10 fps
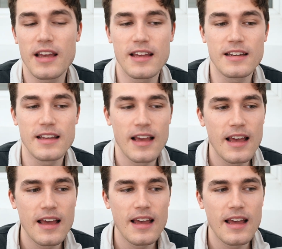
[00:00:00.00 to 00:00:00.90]
And
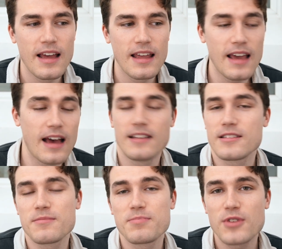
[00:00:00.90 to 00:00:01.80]
yeah,
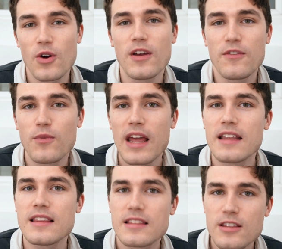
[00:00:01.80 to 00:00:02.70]

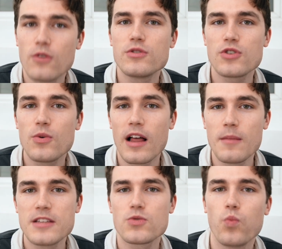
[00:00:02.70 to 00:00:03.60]
those two
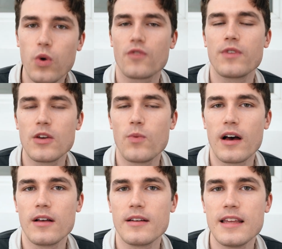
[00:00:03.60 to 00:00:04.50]
elements work really
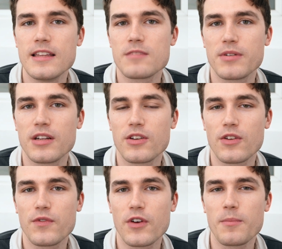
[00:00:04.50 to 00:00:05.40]
well in this
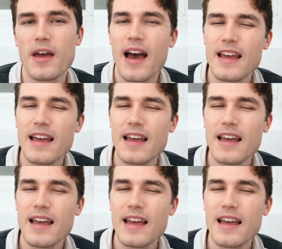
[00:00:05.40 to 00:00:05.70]
particular film.